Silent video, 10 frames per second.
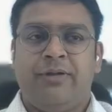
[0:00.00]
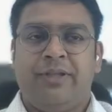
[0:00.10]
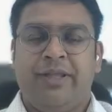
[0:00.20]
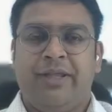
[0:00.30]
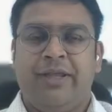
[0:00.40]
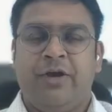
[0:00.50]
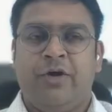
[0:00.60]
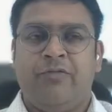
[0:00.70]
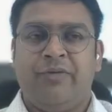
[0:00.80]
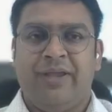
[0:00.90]
thinking
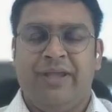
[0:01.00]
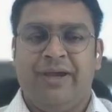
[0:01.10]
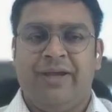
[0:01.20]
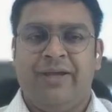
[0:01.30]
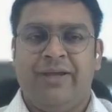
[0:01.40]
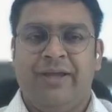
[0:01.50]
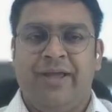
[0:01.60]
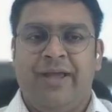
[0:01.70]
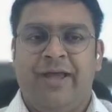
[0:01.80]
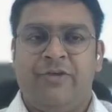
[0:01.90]
of AI
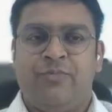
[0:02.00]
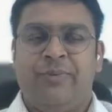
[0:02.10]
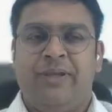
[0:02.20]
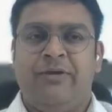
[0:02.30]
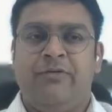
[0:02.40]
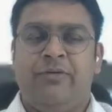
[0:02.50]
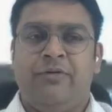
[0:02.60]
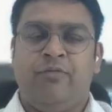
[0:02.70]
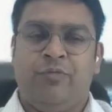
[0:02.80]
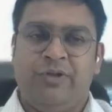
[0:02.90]
as being
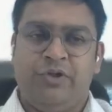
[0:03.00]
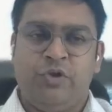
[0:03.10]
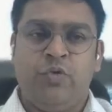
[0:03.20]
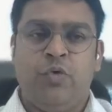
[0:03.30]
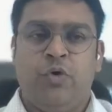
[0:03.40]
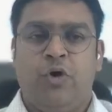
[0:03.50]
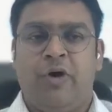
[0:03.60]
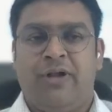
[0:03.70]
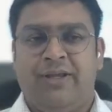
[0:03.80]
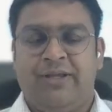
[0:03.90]
with you
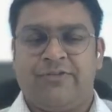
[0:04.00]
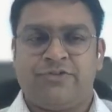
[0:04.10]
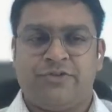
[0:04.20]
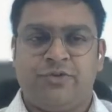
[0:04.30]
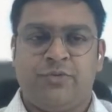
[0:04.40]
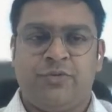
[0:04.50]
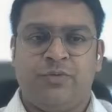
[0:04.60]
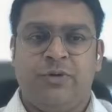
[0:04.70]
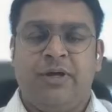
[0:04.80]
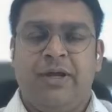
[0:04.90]
or against you.
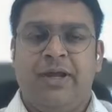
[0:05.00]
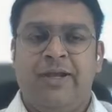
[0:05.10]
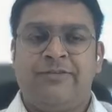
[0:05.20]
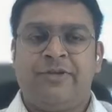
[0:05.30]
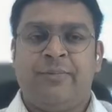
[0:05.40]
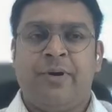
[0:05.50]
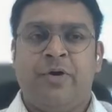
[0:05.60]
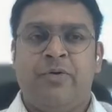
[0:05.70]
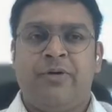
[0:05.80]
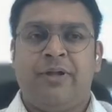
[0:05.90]
It's
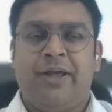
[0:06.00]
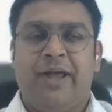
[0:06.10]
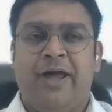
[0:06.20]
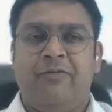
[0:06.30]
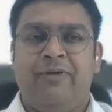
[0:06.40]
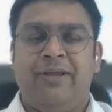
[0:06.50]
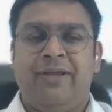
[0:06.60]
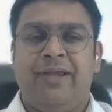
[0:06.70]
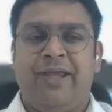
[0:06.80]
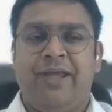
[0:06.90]
about having
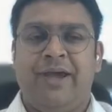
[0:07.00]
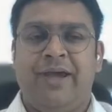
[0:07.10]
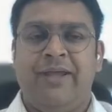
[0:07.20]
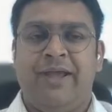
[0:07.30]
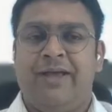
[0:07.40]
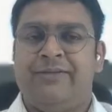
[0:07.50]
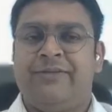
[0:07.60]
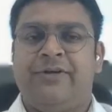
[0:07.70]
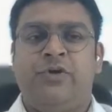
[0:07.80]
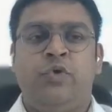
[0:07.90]
AI as
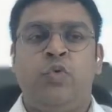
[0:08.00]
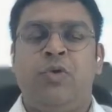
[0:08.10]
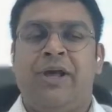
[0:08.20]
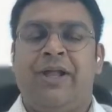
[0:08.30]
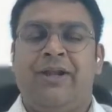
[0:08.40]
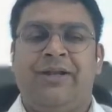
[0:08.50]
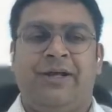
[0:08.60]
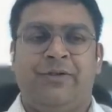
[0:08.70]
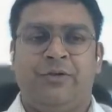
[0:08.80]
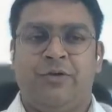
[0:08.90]
a tool and a
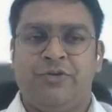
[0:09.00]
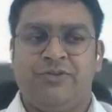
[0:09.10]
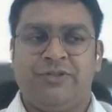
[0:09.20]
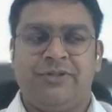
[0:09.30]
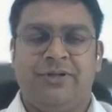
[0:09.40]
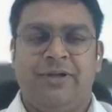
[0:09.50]
technology.